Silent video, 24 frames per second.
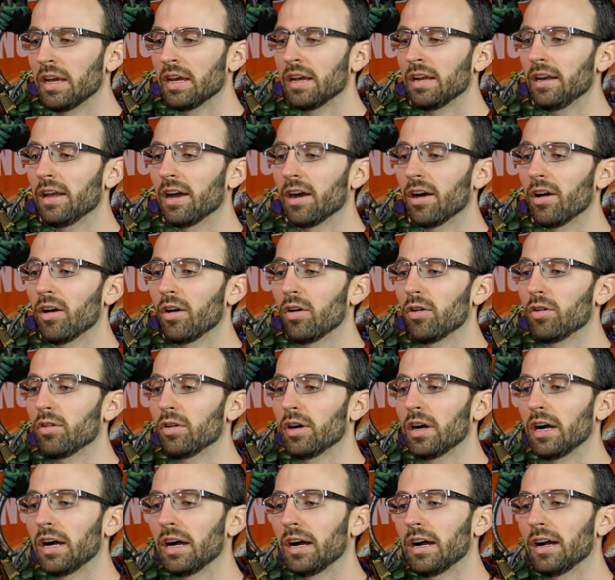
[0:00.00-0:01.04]

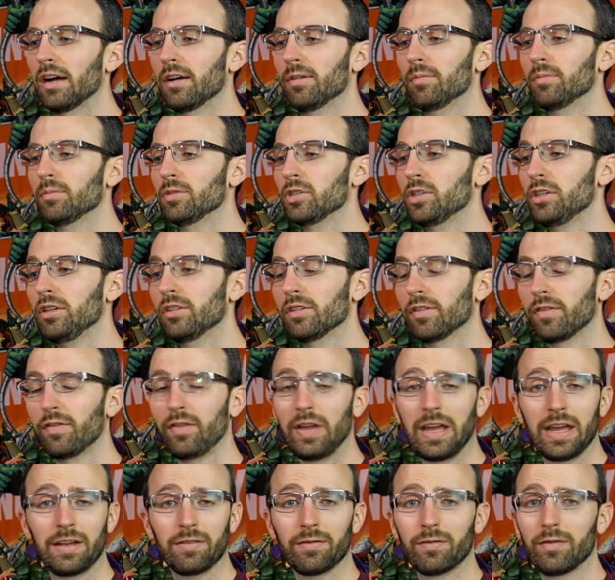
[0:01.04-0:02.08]
Now, she's a
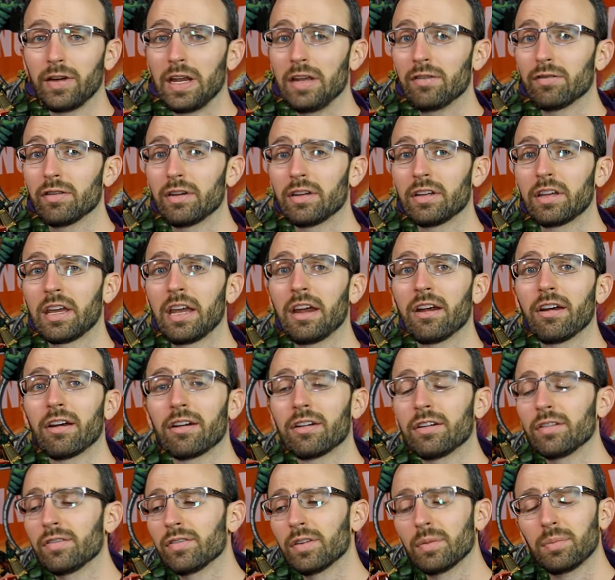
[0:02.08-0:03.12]
fan favorite
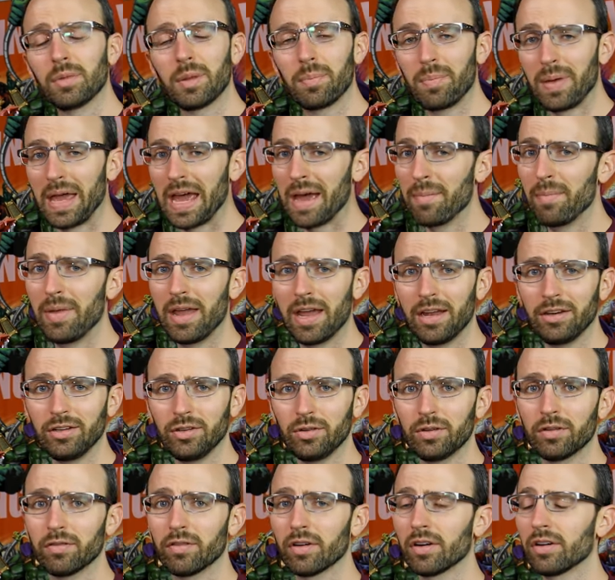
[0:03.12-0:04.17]
character from the Batman
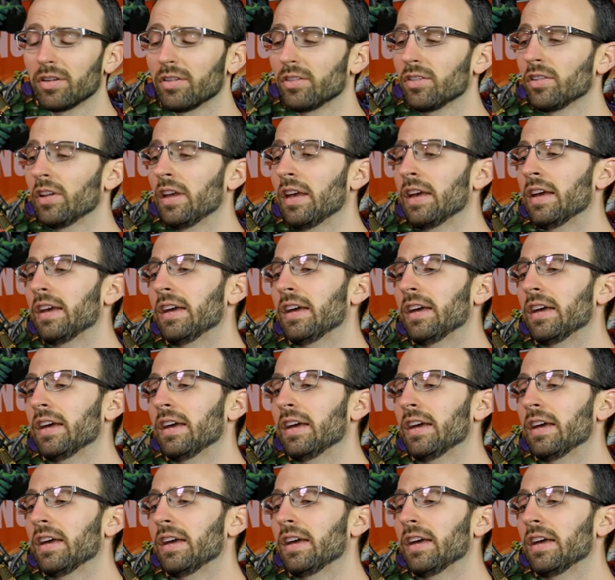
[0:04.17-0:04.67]
universe.